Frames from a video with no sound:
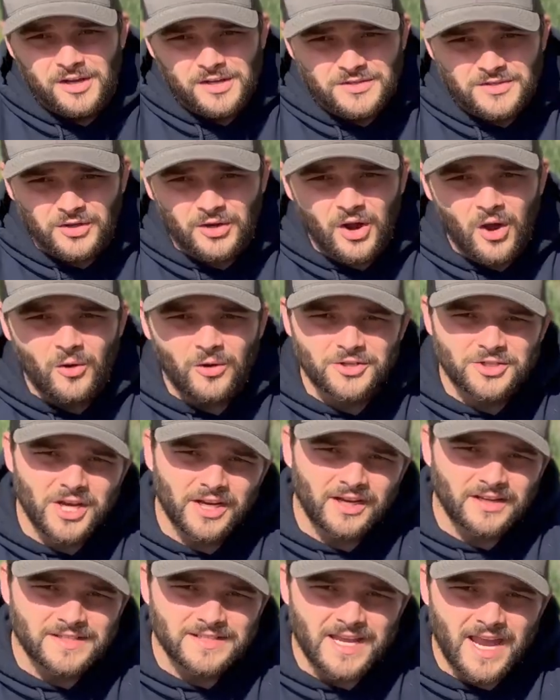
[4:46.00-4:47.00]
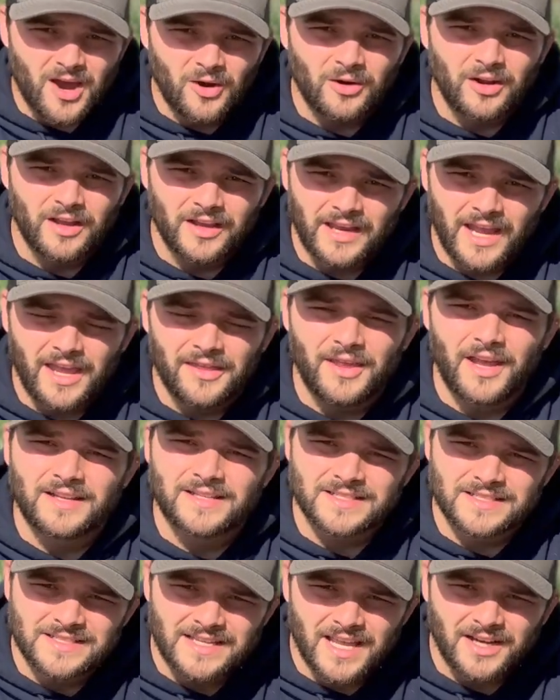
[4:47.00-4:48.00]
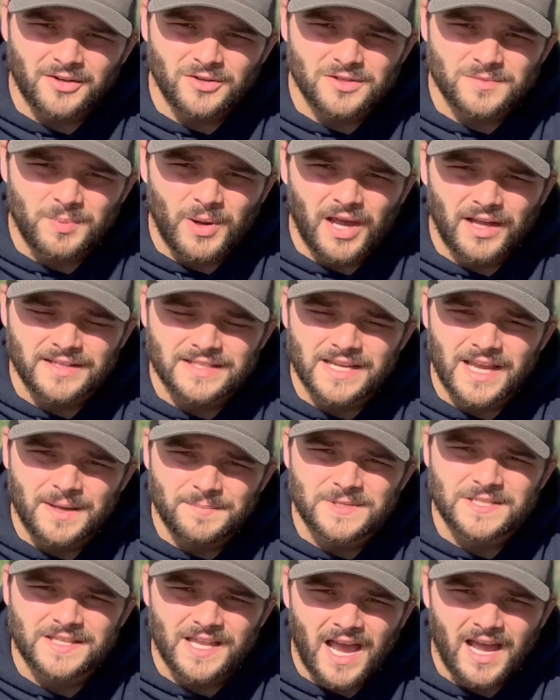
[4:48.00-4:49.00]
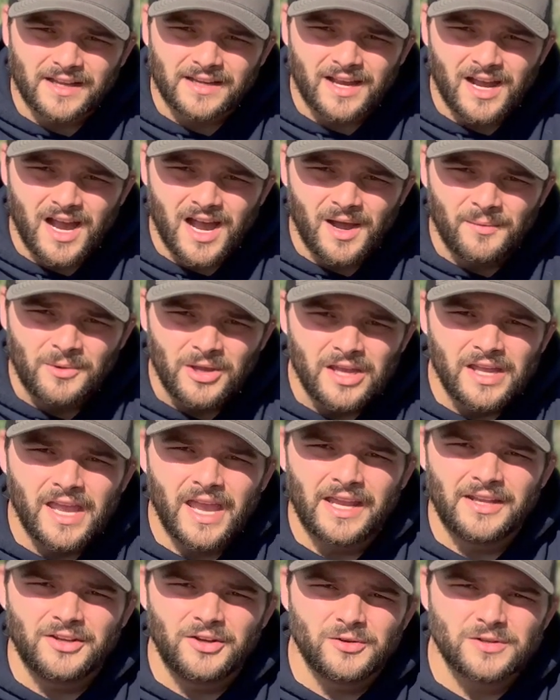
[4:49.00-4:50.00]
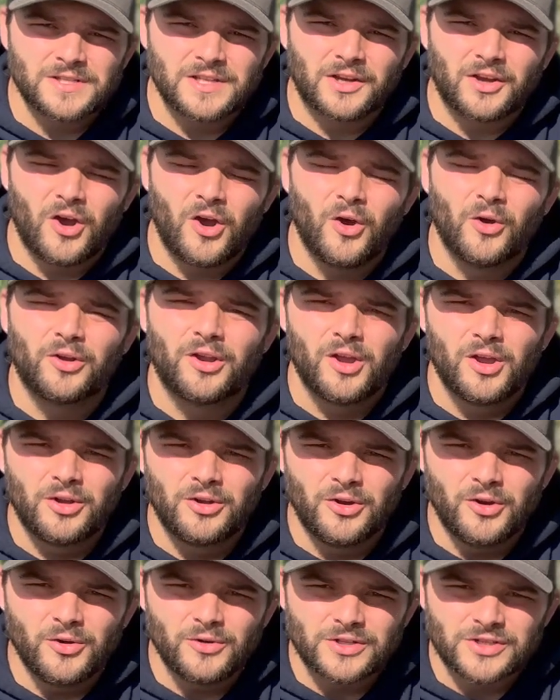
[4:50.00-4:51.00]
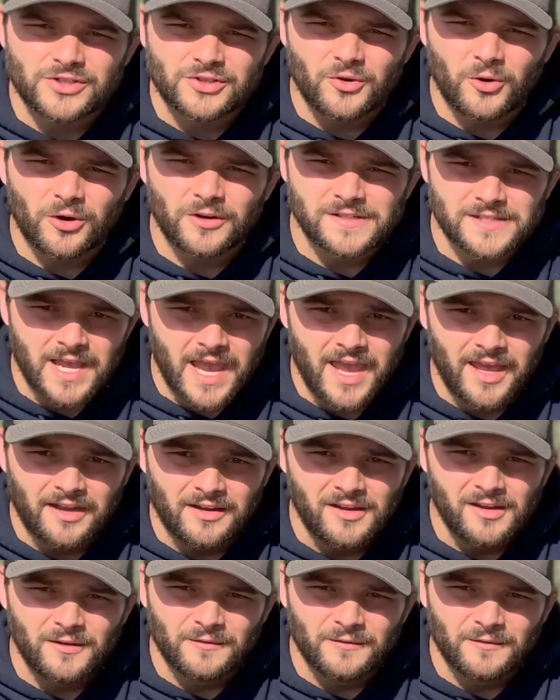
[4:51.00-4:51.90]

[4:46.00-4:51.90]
So go and check us out. Again, that's deckerspondscapes.com and use the code NEWSTORE10.